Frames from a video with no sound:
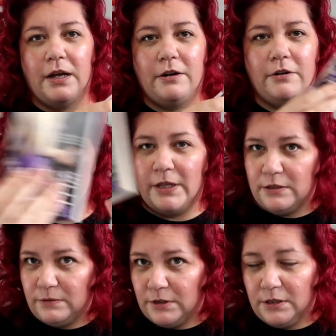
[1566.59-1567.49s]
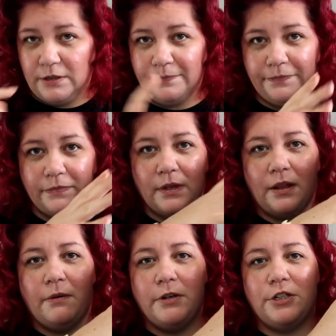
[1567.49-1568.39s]
I don't know why this one's on here.
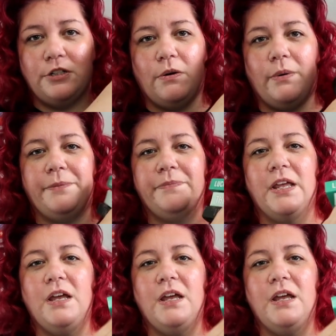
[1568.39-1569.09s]
That one could just go away.